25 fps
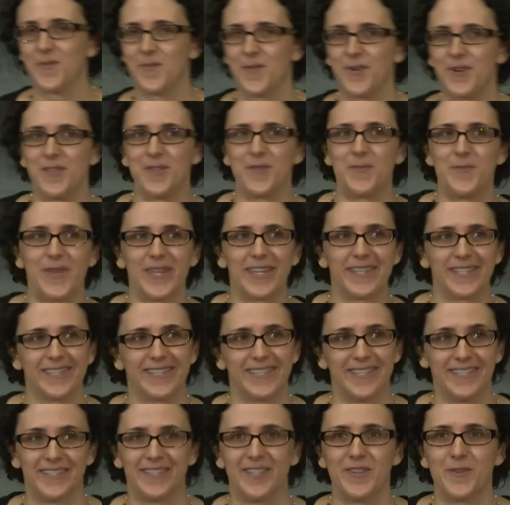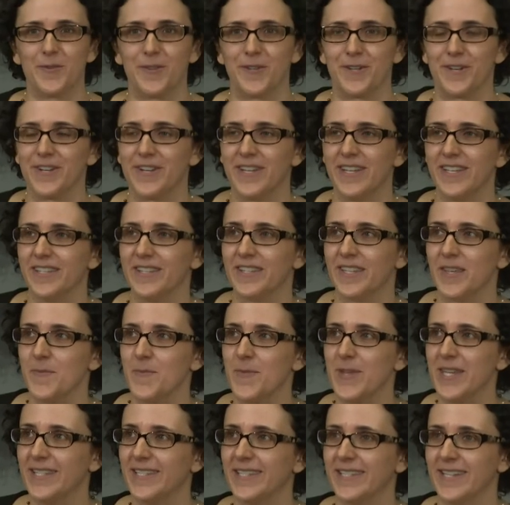one of the biggest things that you learn is that
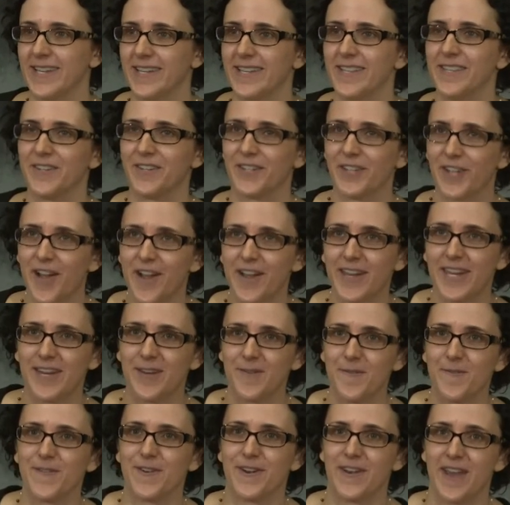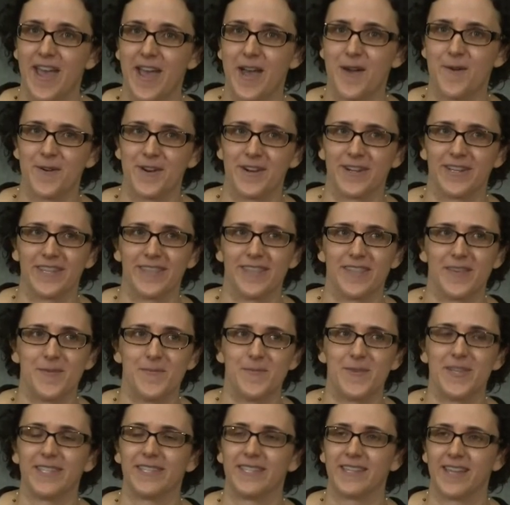me standing there talking for an hour to
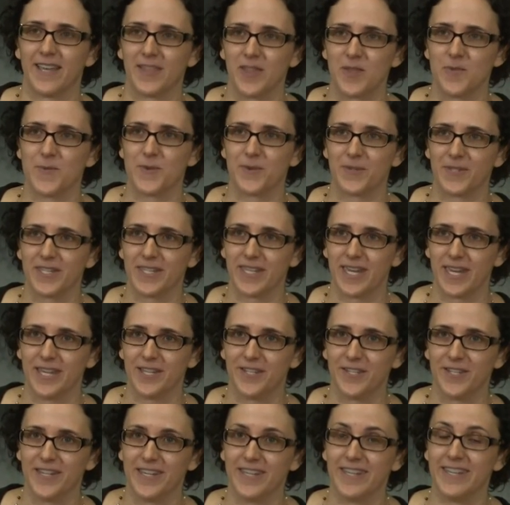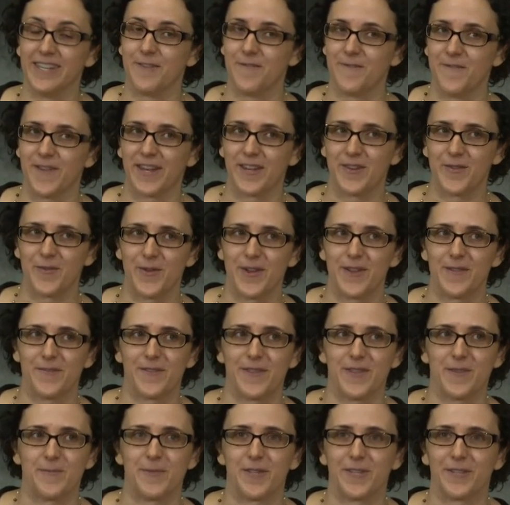them is not the most engaging and effective way for
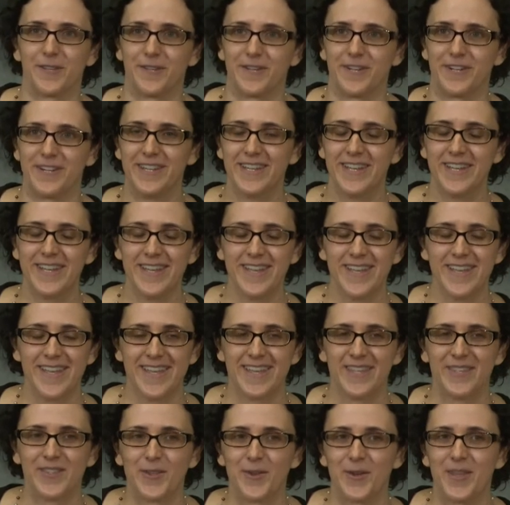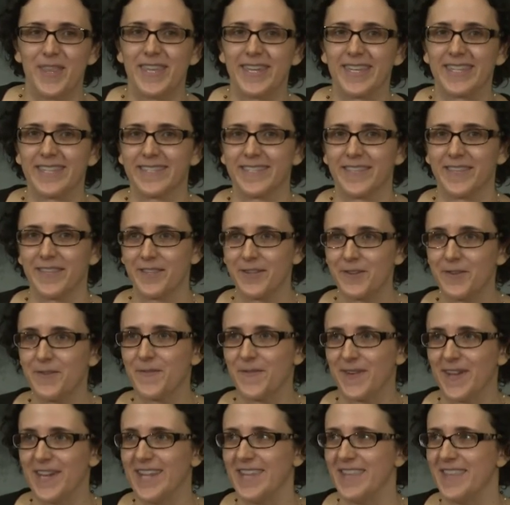them to learn. And so I think it's a little
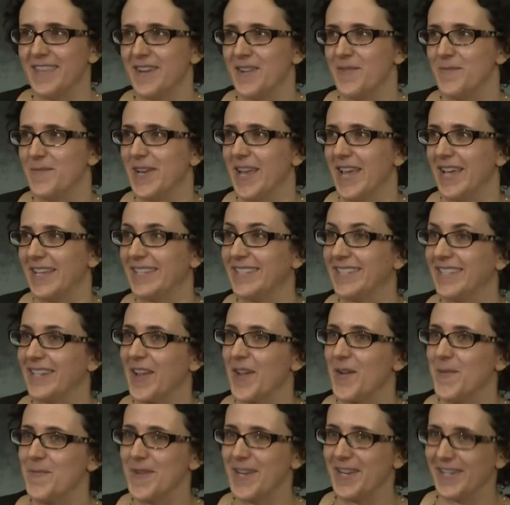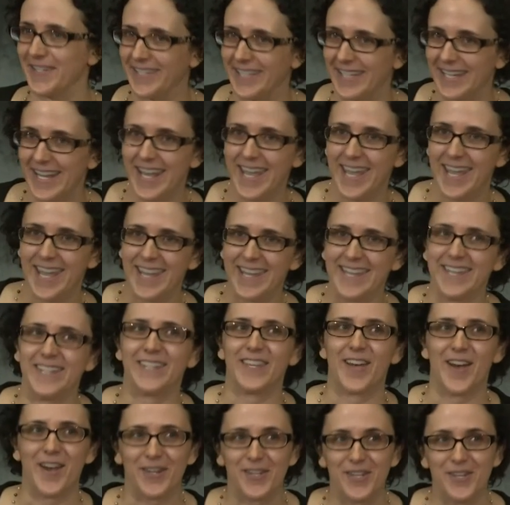funny that I've been asked to come here today and
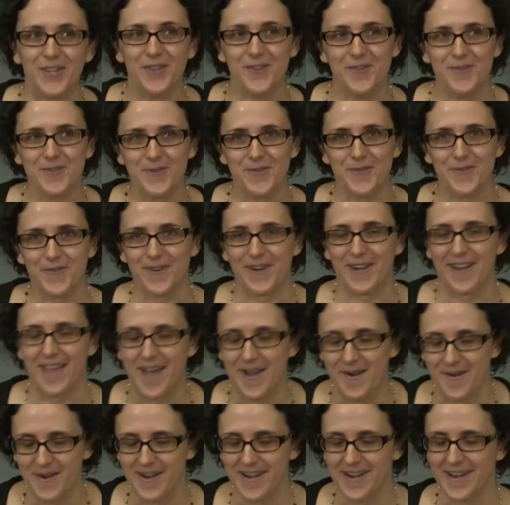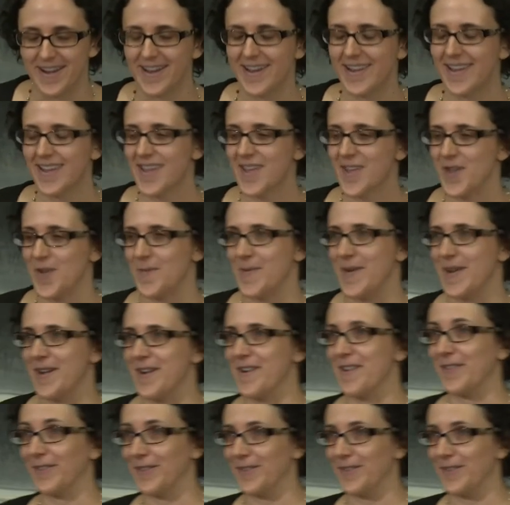talk to you for an hour about